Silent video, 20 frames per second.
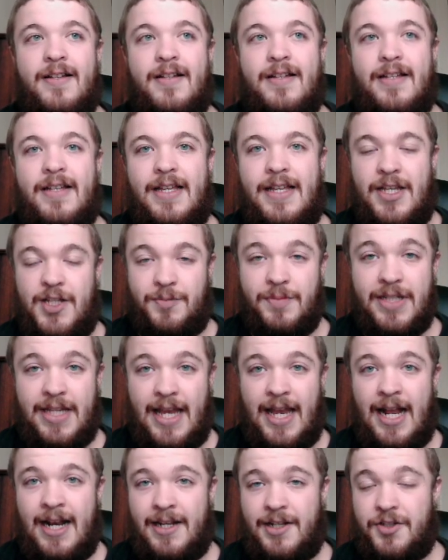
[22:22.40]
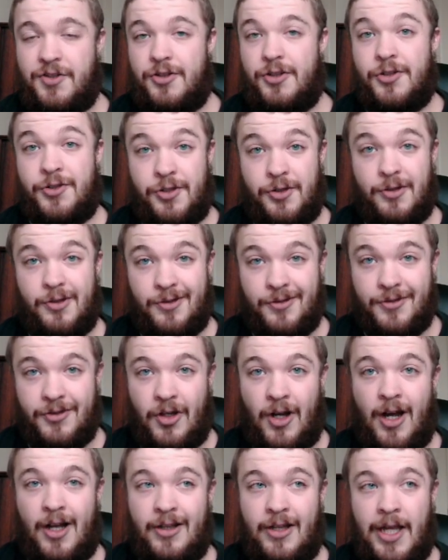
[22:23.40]
His mechanics look a
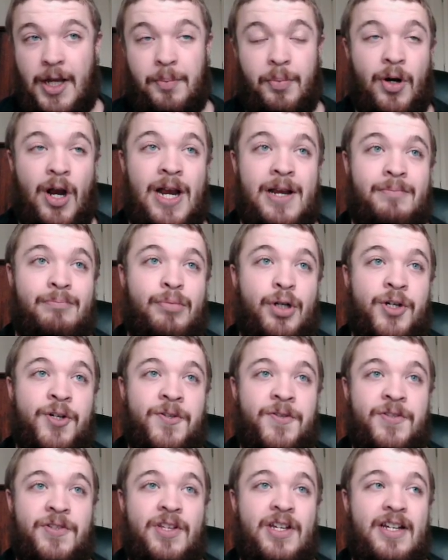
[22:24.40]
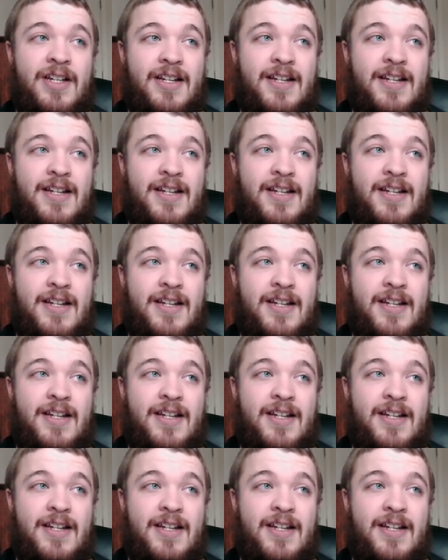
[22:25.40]
lot like Brian Burns.